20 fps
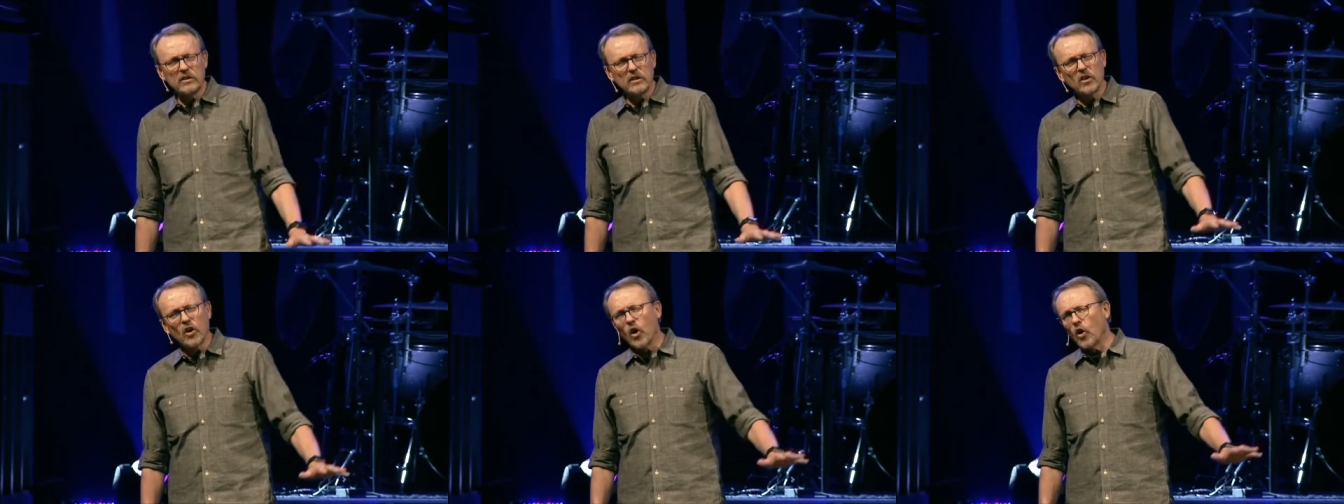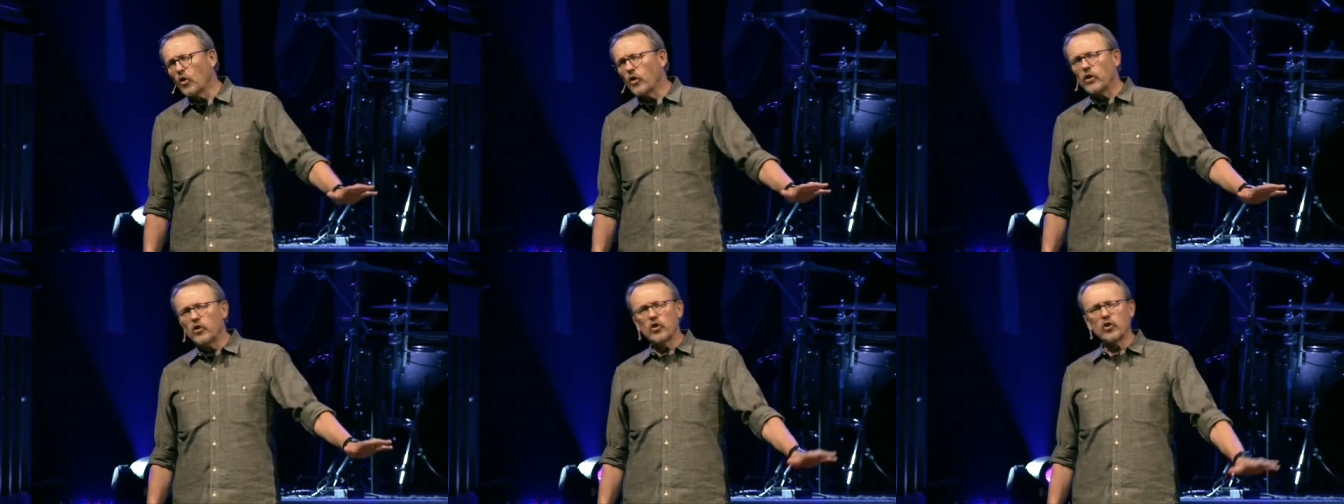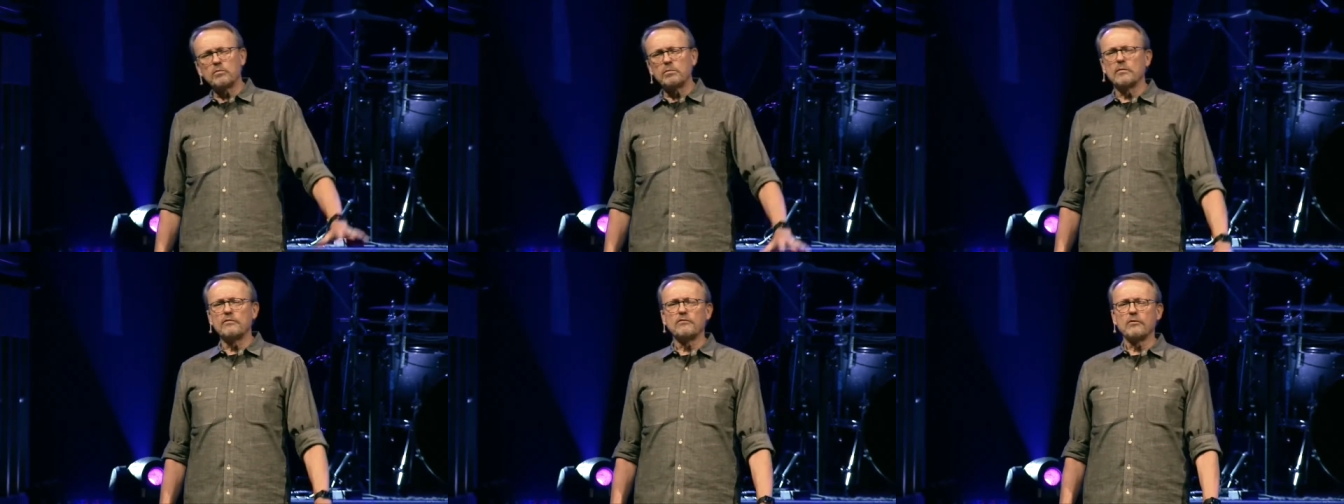And all the
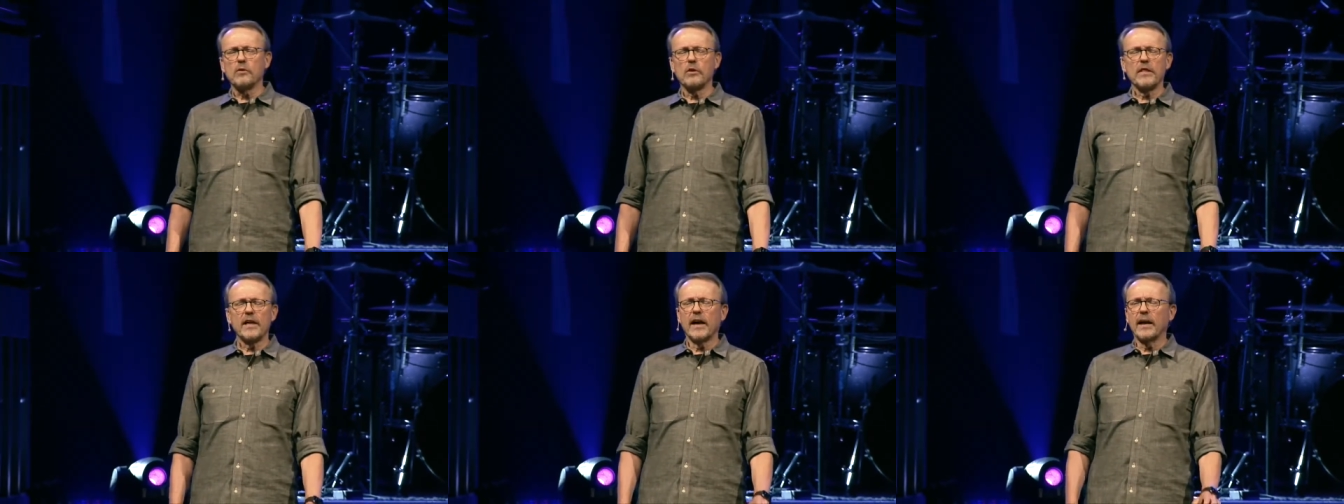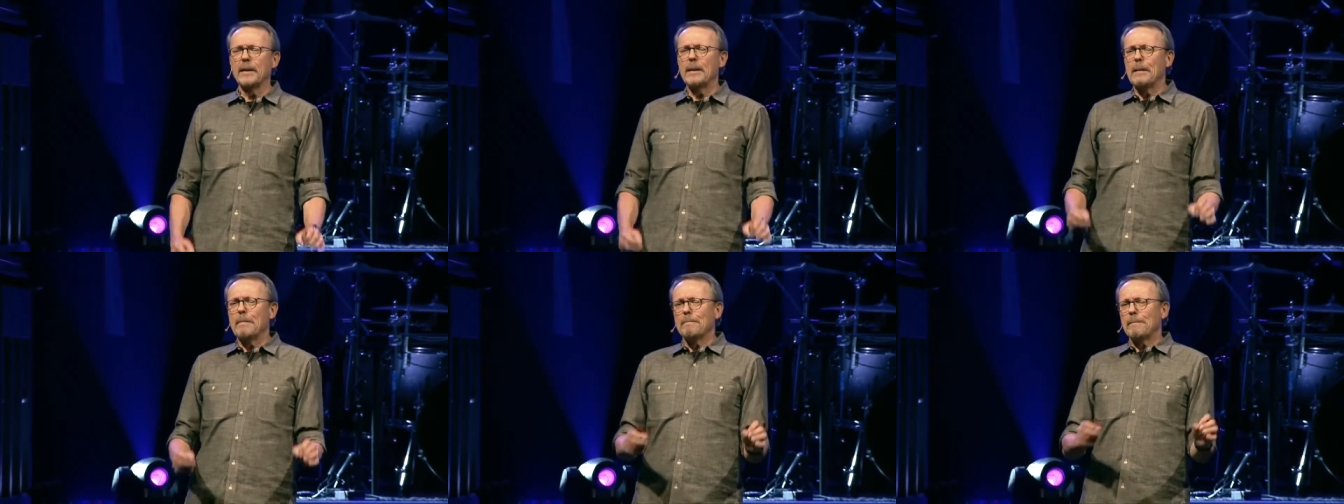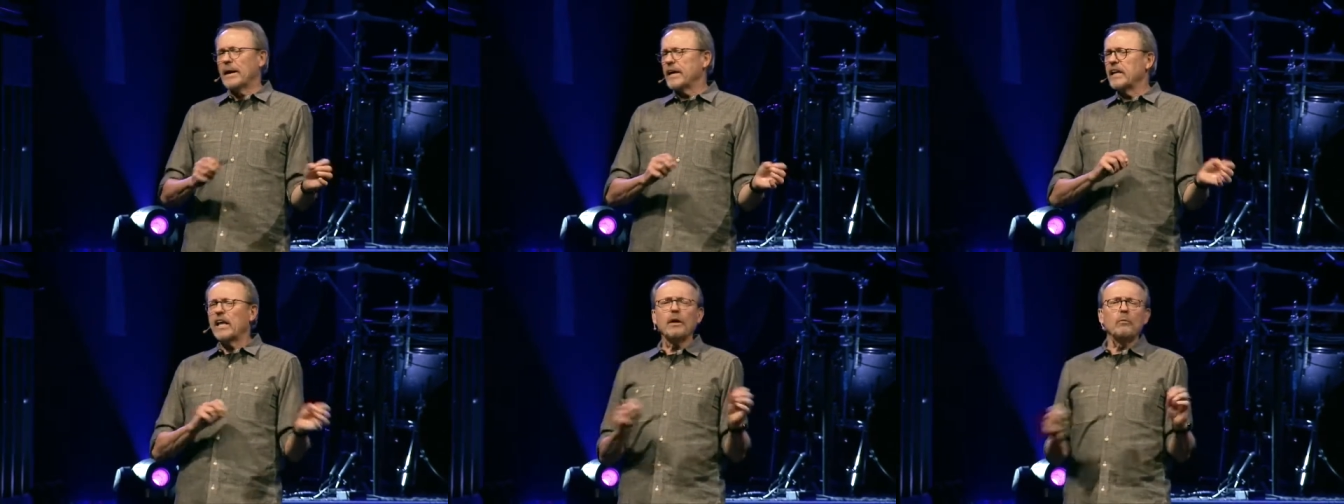years before that,
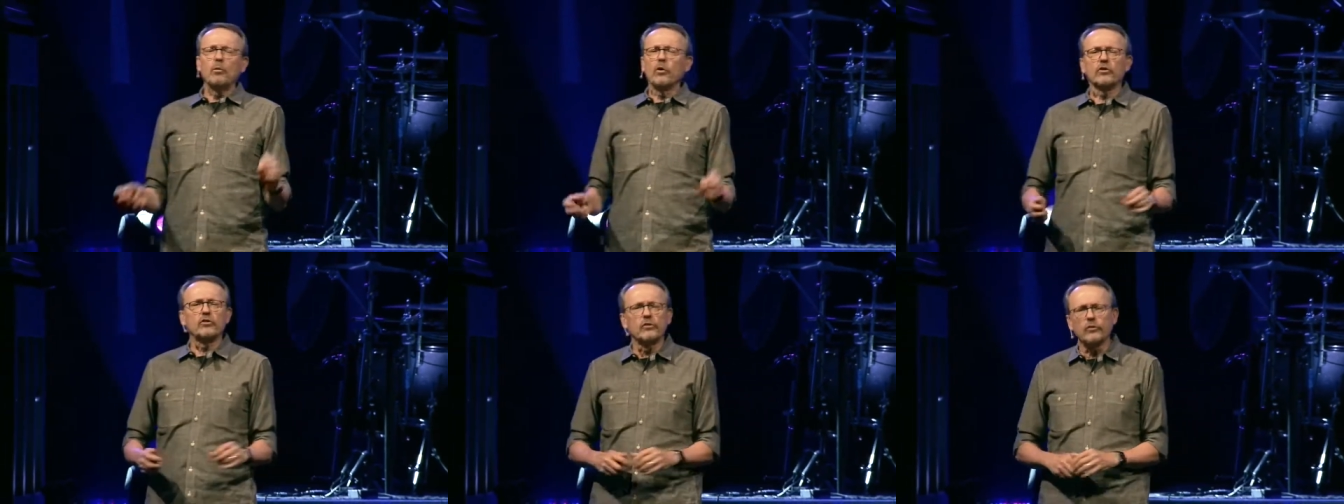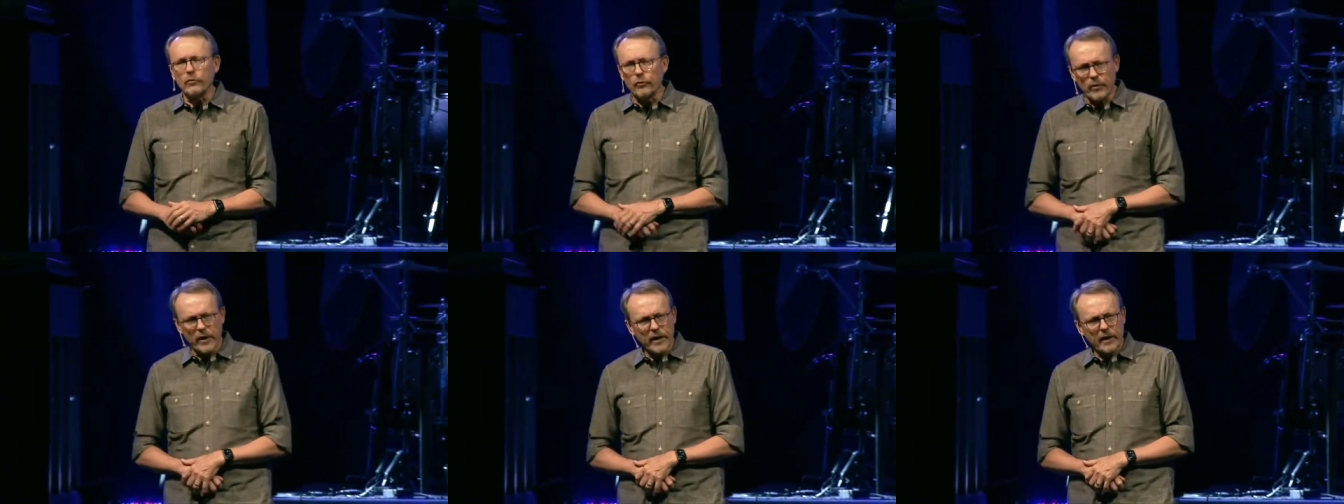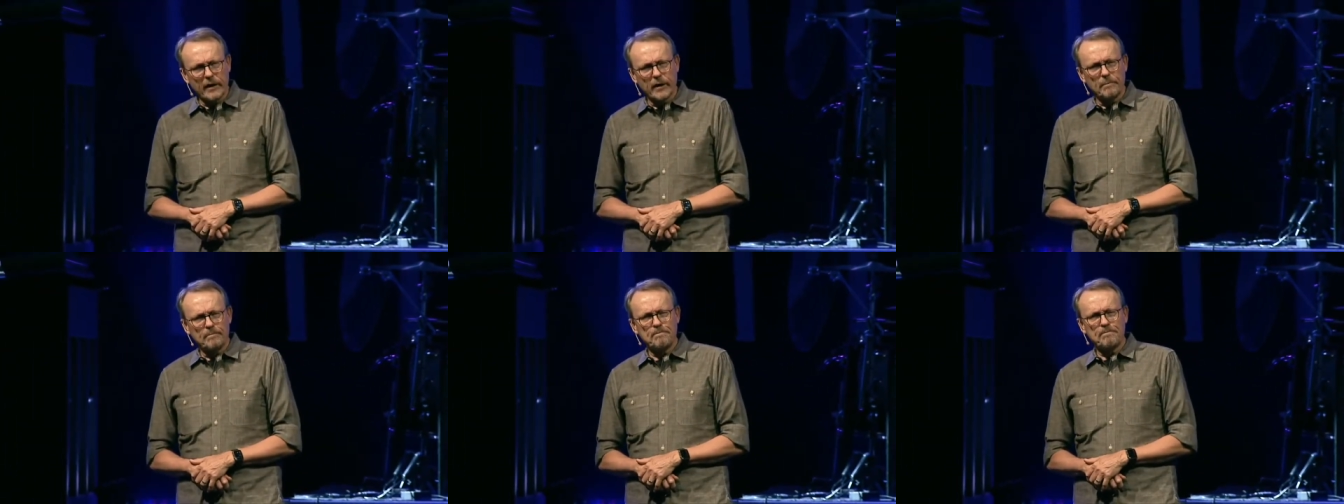my name wasn't
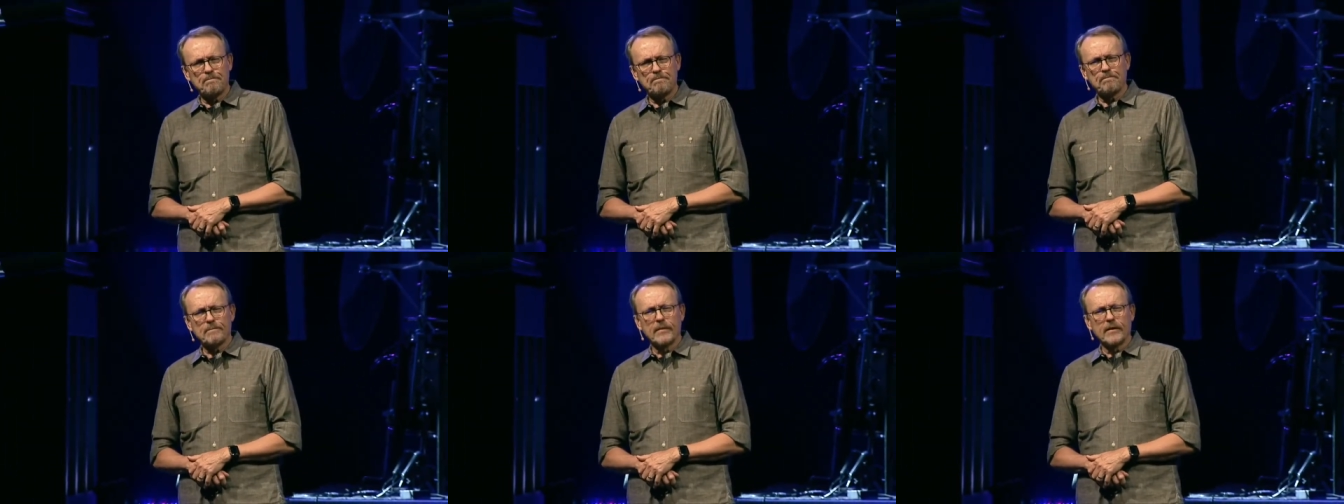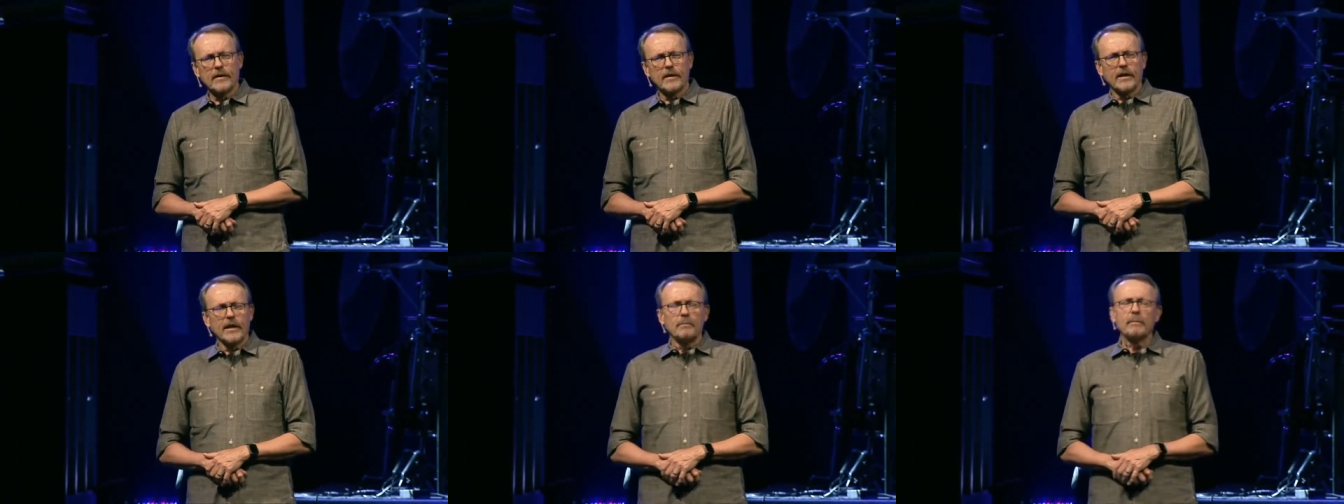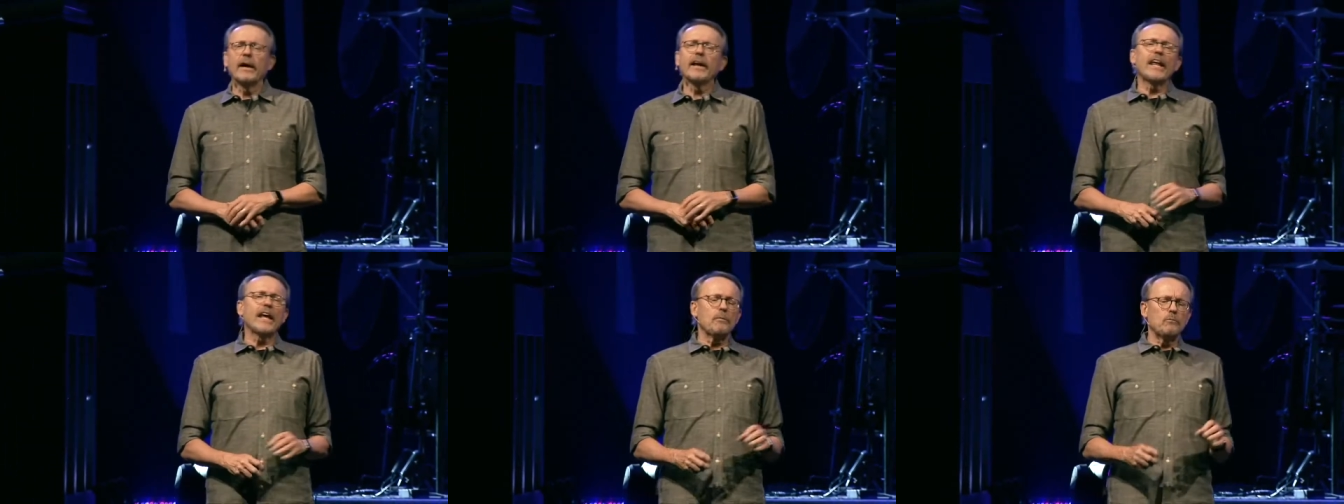Rick.
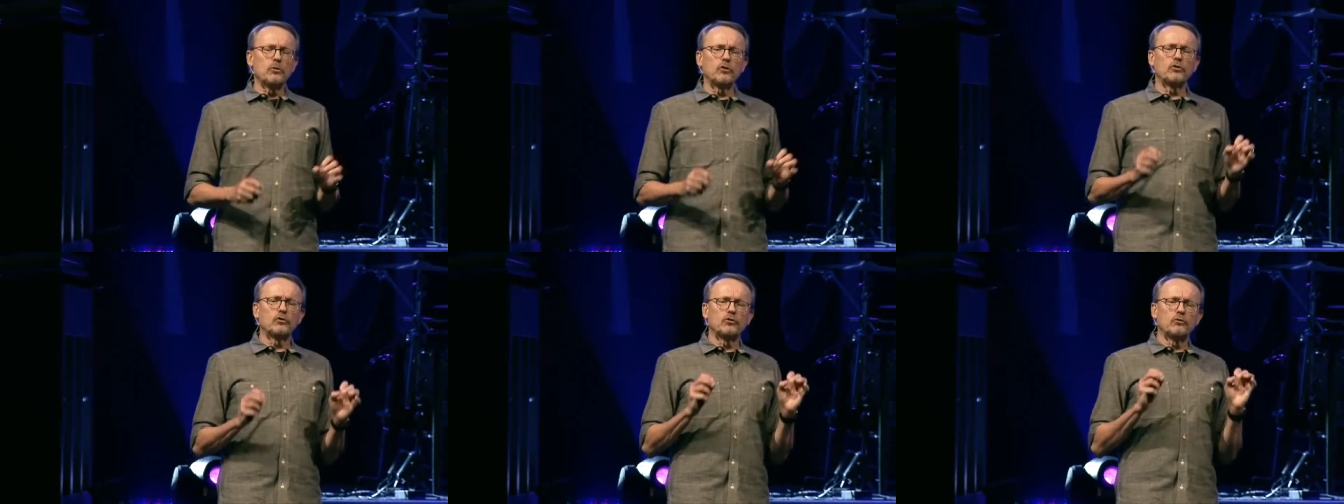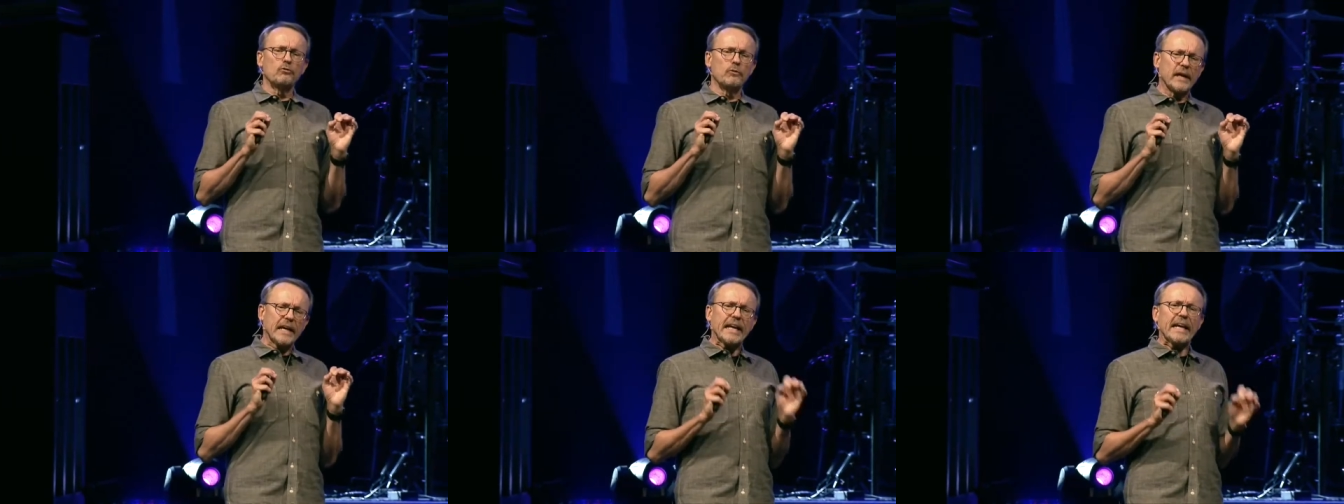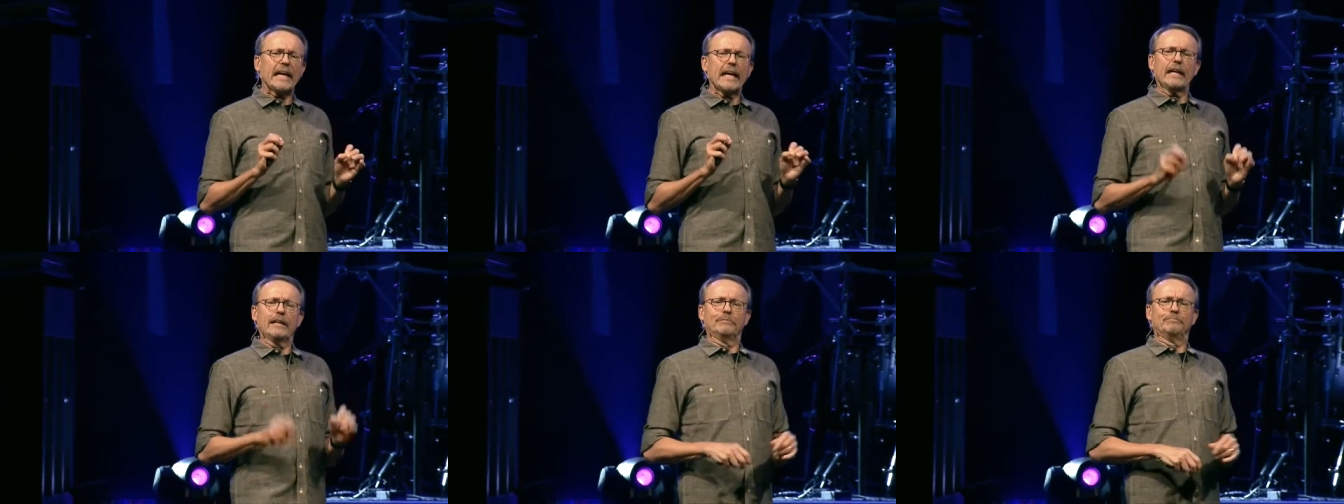My name was
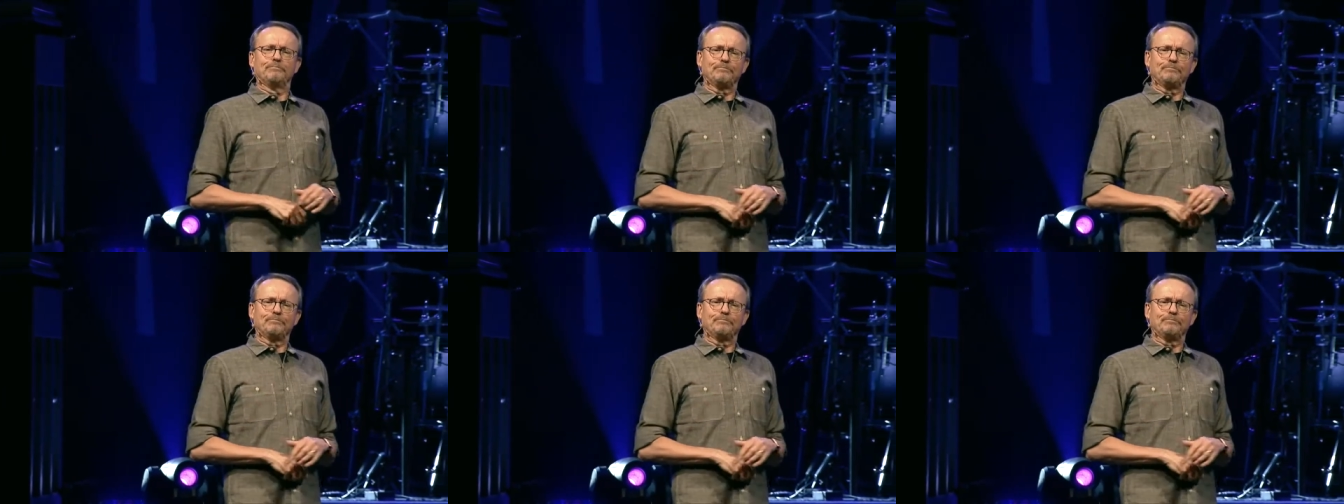Ricky.